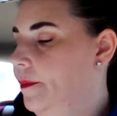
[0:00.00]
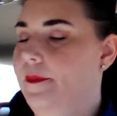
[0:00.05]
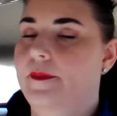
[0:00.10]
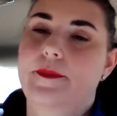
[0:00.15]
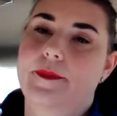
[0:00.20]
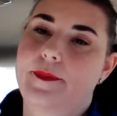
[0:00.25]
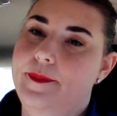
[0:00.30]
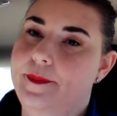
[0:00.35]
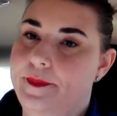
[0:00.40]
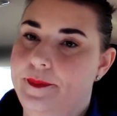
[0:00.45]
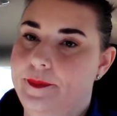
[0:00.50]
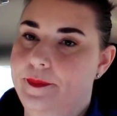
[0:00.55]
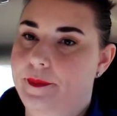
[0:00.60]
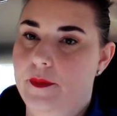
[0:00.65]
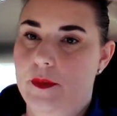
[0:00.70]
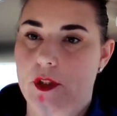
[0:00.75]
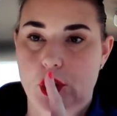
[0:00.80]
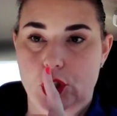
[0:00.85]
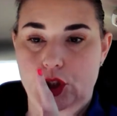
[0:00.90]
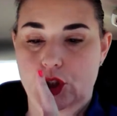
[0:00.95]
there's that.
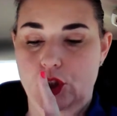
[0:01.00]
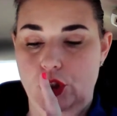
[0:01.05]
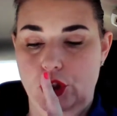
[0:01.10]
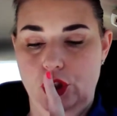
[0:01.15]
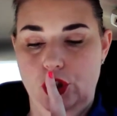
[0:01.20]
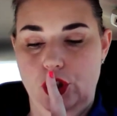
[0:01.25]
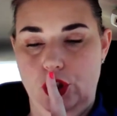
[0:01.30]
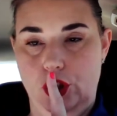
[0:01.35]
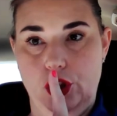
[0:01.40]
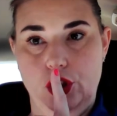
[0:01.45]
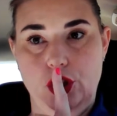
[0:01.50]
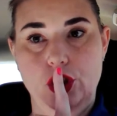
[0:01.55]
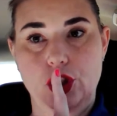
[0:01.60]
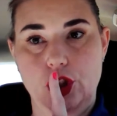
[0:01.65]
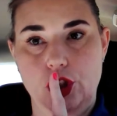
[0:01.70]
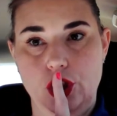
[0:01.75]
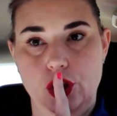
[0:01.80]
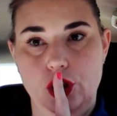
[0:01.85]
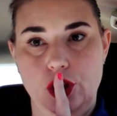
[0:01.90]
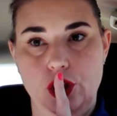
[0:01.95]

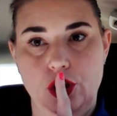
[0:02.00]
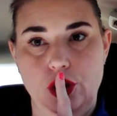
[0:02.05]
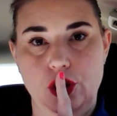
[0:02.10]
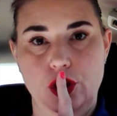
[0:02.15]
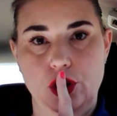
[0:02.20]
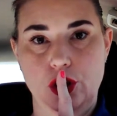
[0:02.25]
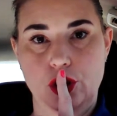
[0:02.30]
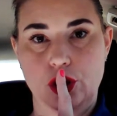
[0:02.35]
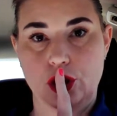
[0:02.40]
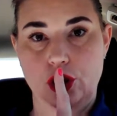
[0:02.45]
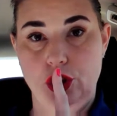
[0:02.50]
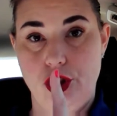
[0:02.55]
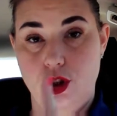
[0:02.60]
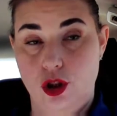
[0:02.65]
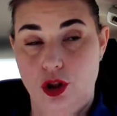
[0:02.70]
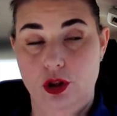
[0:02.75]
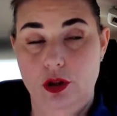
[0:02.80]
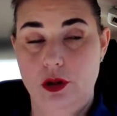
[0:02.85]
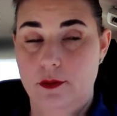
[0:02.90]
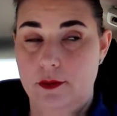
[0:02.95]
But now I'm 10
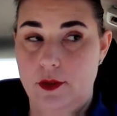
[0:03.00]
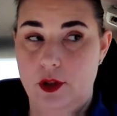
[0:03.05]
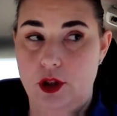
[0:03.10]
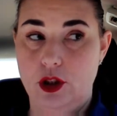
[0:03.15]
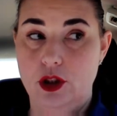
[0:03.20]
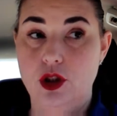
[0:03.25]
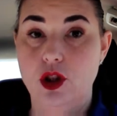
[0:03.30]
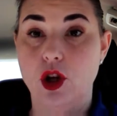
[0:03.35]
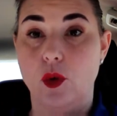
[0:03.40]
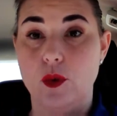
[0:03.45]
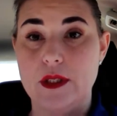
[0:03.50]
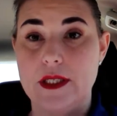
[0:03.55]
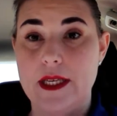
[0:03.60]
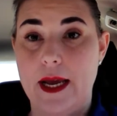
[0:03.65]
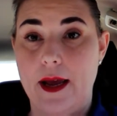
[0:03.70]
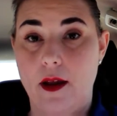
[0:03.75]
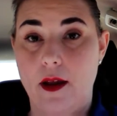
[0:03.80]
minutes late for work.